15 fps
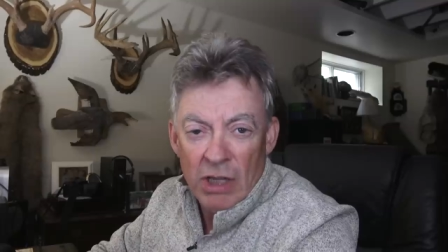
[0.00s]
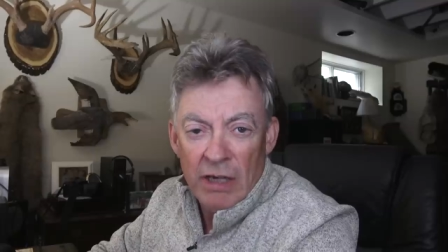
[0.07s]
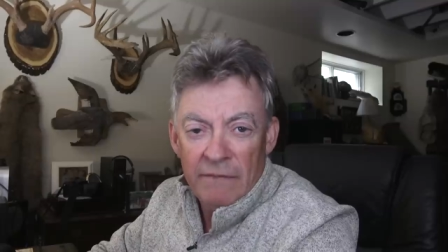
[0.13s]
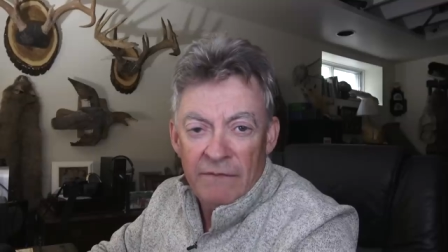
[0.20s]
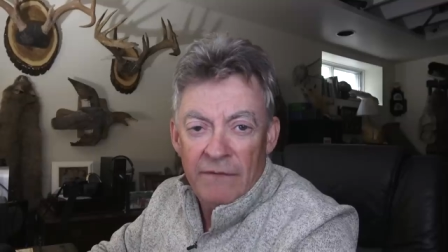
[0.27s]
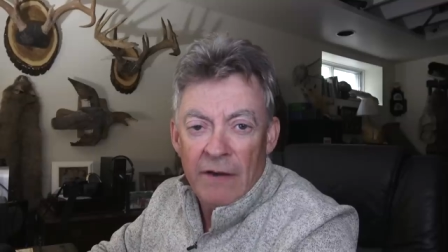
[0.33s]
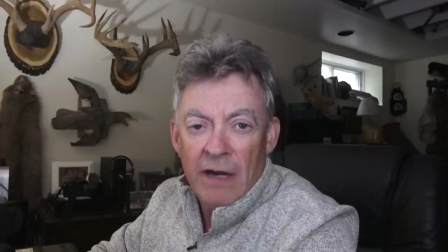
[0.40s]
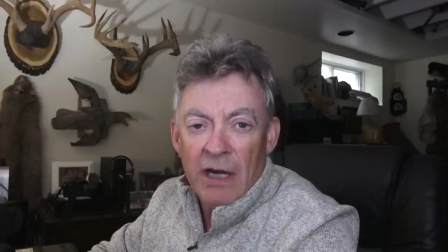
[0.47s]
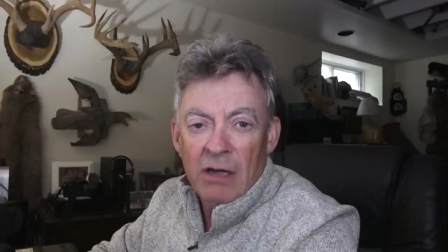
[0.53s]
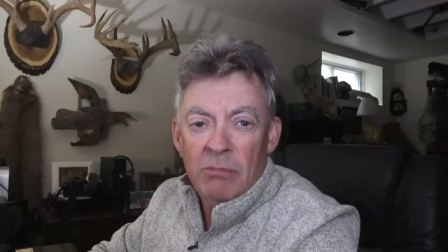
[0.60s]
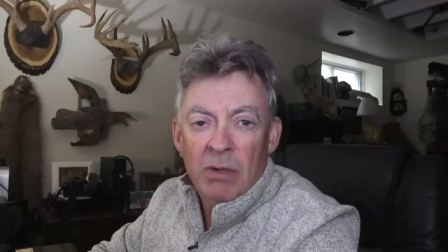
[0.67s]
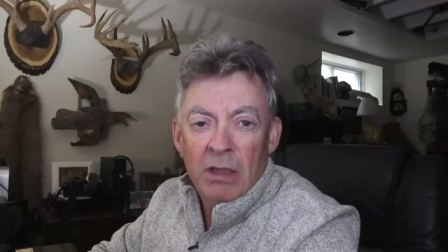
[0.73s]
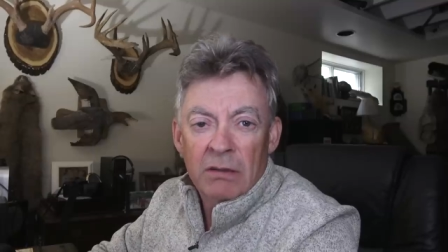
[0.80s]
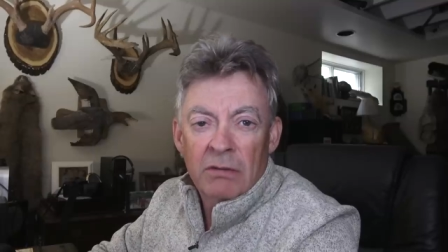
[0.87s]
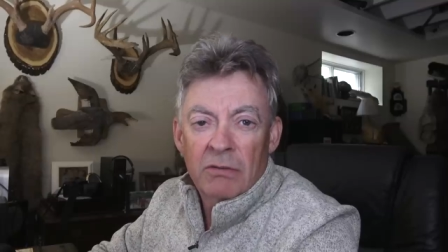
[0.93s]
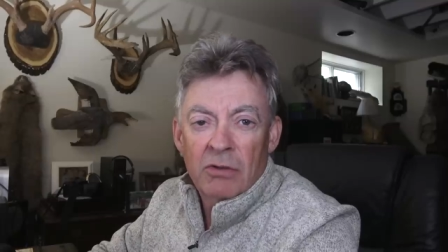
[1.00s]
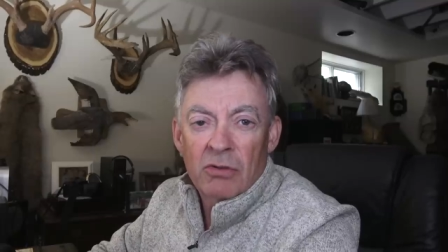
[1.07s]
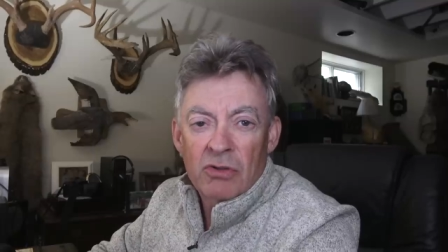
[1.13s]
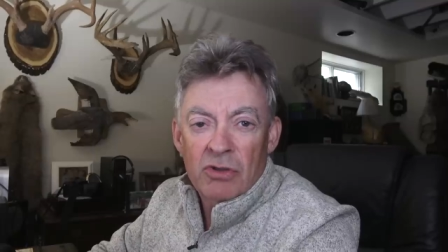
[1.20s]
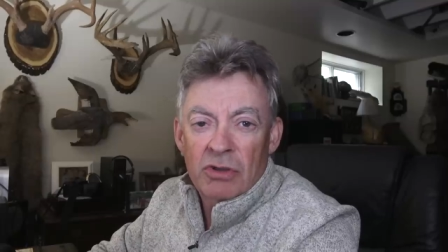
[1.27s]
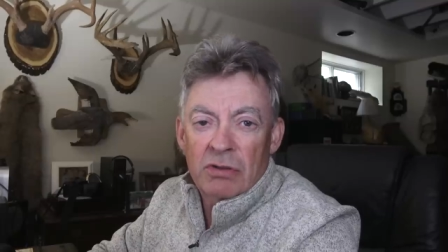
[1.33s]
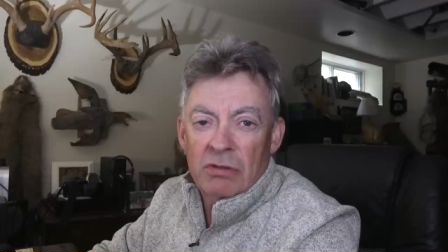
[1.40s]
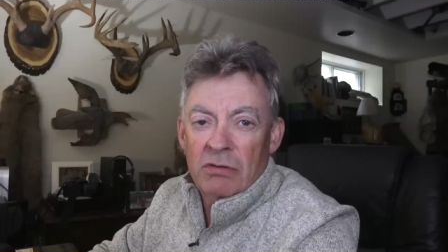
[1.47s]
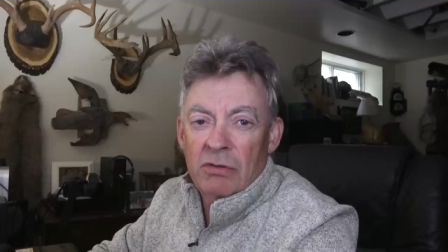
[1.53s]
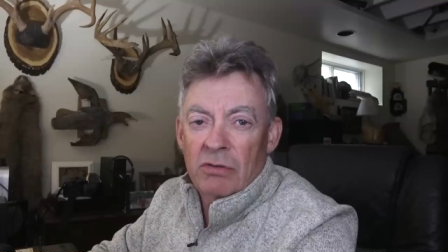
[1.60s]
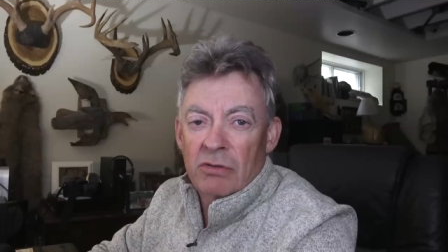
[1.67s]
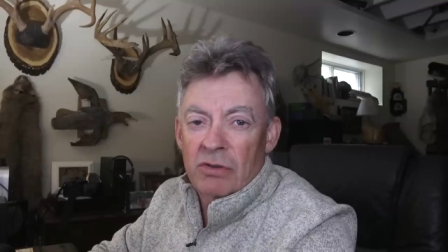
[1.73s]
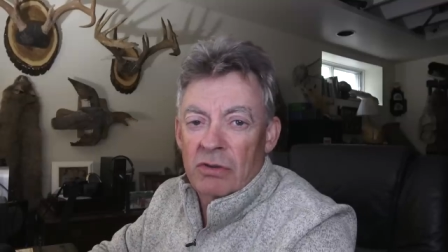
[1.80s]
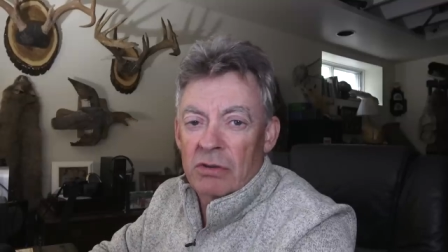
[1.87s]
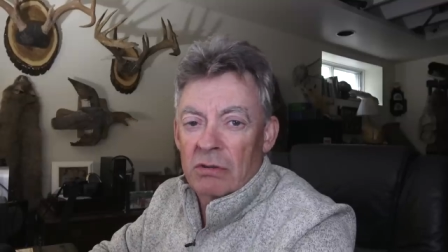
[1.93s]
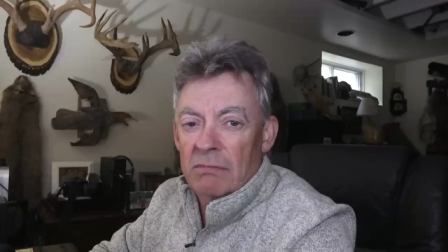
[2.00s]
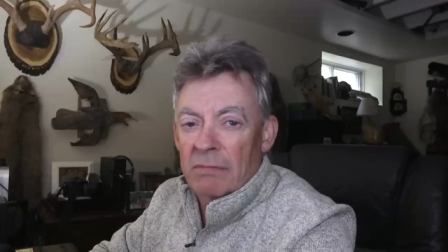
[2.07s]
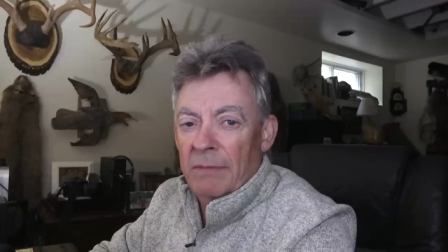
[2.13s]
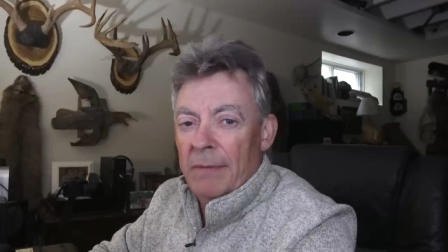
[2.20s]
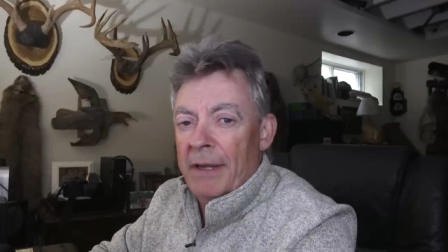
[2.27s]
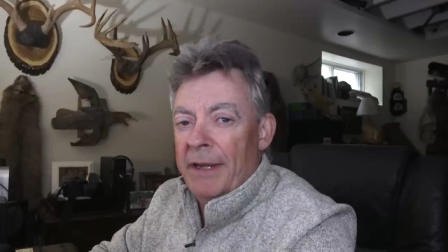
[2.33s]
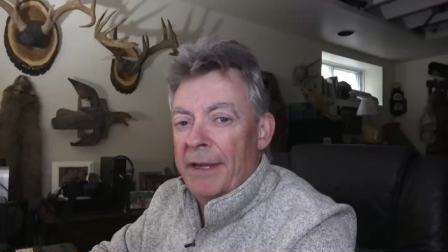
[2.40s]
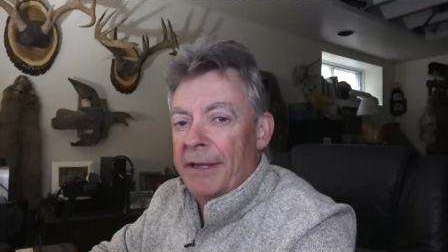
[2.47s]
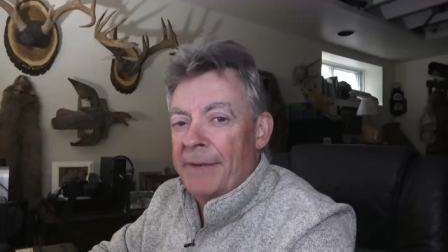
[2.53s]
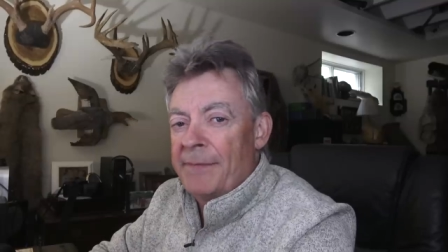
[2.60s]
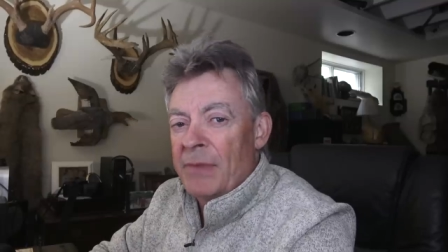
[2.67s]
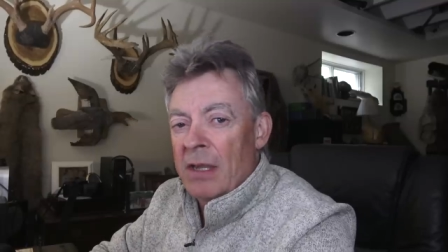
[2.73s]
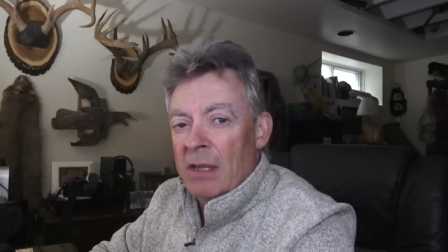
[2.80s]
line fire, but there's there's uh,